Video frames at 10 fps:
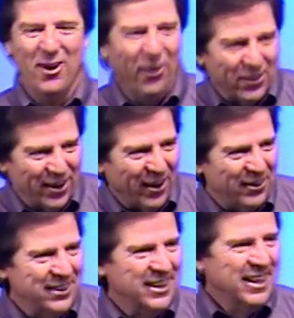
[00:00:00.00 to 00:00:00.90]
Hold
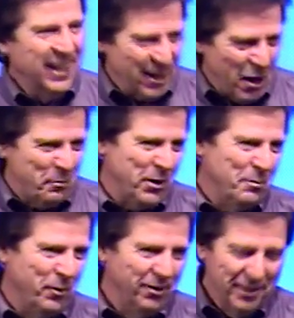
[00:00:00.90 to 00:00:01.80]
on, they are
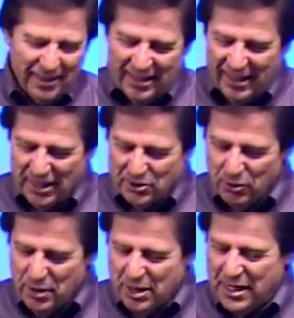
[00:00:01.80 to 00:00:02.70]
people. And so
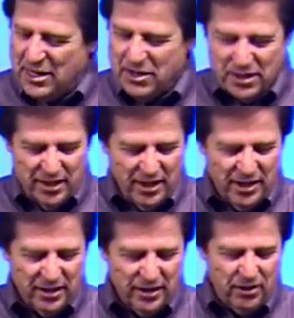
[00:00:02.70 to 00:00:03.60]
many things that,
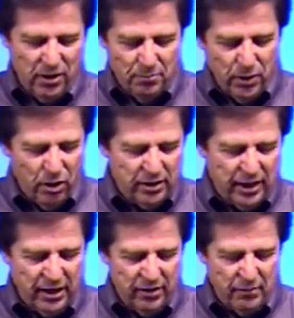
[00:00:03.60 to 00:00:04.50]
uh, that are birthed
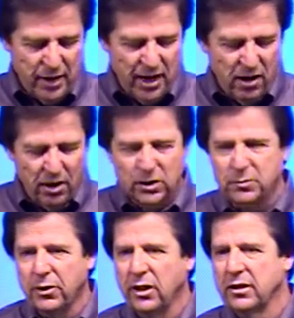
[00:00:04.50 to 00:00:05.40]
out of my heart and
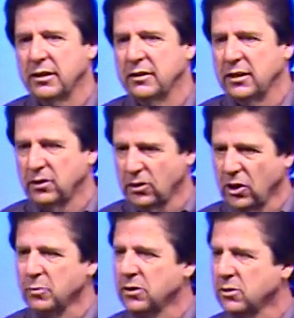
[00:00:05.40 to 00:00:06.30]
spirit in, in
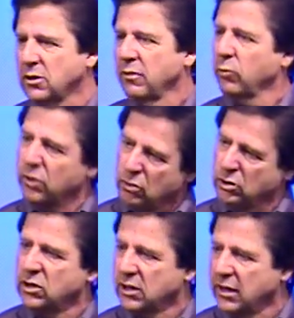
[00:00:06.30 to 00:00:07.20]
sermons are stuff where the Lord's
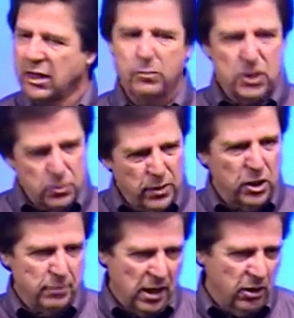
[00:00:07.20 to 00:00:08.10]
just leading me and speaking
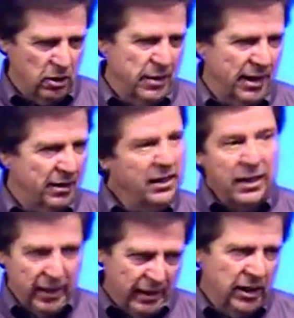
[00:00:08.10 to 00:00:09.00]
to my heart about
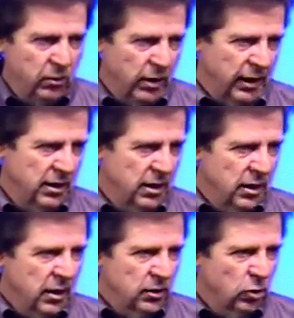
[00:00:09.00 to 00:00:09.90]
anyway.
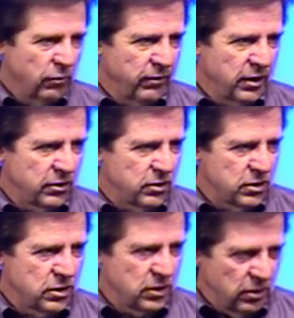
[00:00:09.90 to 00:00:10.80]
So if
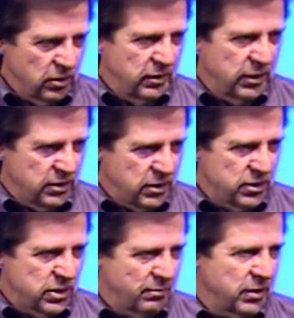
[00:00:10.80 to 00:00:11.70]
it's, you know, it's, it's
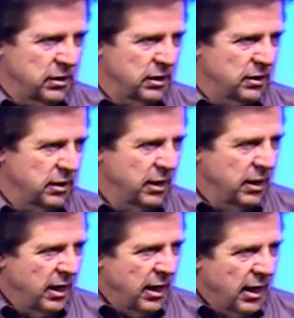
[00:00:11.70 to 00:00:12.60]
something that uh,
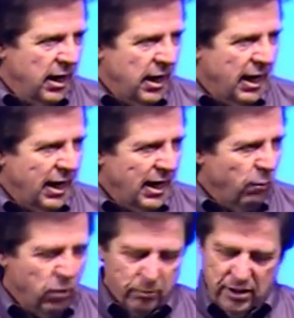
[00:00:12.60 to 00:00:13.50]
I, I
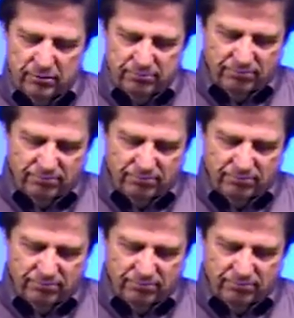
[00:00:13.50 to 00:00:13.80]
want to be,